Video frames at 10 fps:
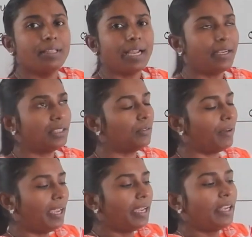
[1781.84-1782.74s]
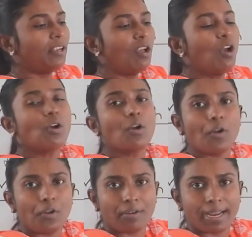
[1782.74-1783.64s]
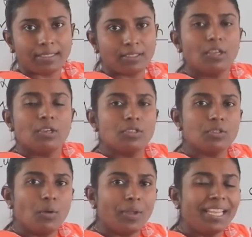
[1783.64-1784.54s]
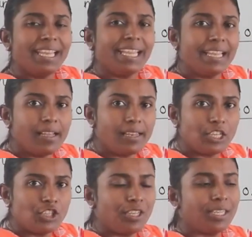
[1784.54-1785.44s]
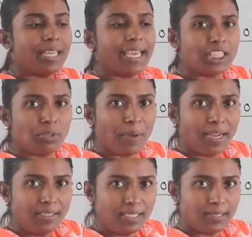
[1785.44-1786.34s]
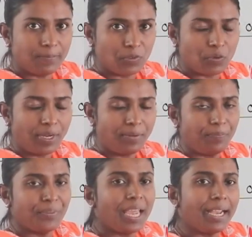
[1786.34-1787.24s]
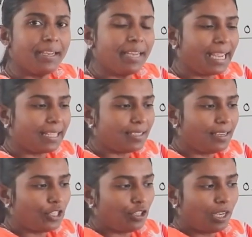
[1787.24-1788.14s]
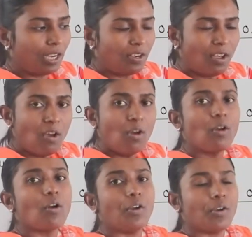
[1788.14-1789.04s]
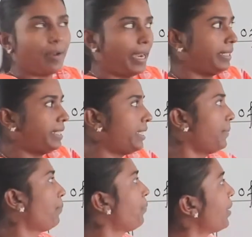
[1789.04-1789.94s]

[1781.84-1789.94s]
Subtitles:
That is why it contracts. So in inhalation it expands, right? And in exhalation it contracts.